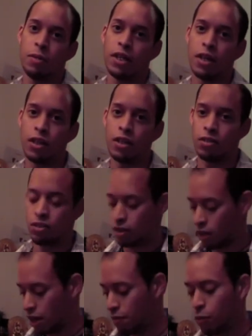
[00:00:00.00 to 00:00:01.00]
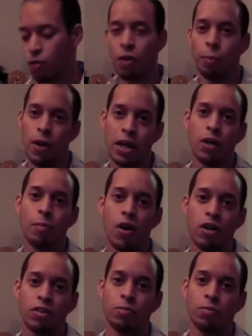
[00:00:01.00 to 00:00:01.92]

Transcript: because even with a breaker bar,